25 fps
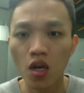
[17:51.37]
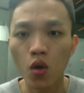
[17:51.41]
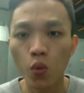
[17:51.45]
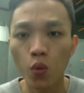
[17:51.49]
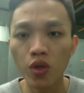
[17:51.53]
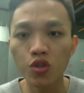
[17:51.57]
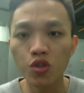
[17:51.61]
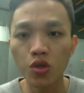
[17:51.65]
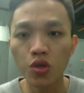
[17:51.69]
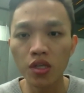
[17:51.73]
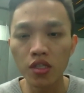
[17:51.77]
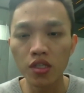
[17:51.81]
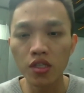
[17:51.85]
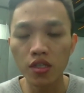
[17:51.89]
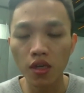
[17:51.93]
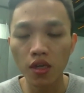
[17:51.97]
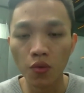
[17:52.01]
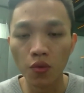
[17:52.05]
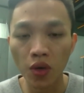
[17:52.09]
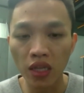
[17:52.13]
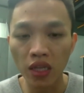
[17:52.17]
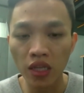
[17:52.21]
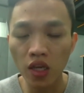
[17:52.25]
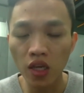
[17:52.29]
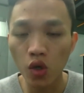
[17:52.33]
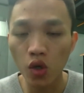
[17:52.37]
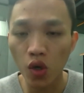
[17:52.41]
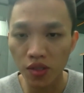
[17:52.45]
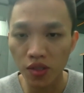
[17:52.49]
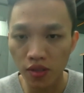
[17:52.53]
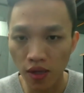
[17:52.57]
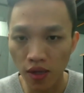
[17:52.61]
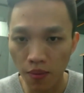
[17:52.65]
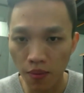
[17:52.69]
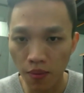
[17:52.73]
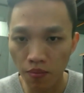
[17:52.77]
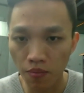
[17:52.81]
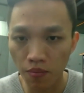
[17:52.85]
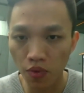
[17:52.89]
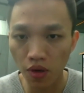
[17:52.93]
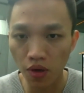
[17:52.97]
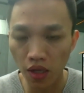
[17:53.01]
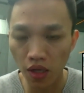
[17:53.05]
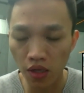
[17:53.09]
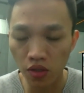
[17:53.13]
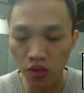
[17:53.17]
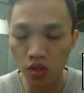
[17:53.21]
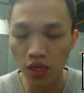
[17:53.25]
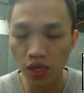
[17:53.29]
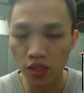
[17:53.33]
which is a ridiculous number
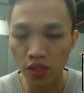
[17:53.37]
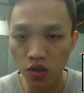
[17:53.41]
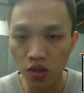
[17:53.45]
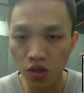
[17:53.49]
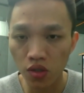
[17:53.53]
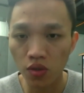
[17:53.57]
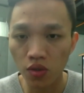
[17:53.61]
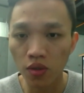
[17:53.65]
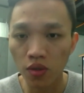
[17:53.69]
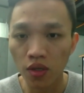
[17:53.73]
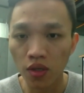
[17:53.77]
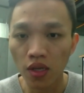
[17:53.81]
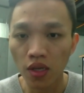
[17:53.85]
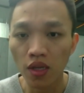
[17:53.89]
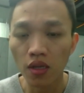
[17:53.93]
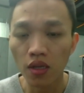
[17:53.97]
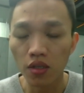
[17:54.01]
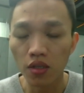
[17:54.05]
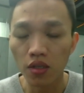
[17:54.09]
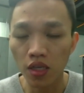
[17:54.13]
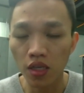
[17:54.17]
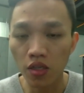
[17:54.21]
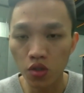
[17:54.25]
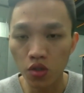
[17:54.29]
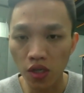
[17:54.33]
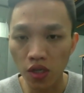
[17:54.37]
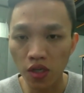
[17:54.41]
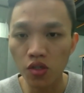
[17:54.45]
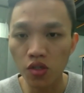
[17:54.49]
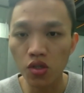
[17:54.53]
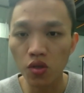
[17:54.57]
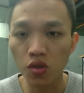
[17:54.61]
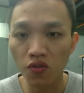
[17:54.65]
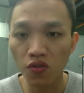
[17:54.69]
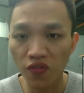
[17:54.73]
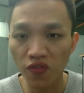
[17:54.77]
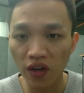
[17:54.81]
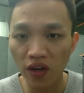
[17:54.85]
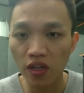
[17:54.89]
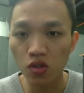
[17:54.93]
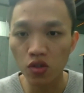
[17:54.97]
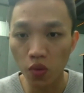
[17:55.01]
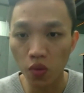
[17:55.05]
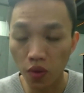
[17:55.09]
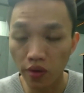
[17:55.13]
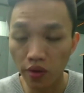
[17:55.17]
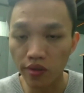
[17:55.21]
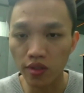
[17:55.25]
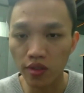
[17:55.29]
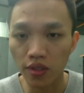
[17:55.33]
in traditional
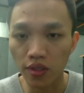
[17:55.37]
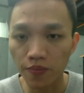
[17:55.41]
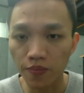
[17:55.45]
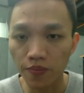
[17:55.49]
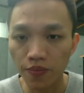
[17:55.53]
financial world.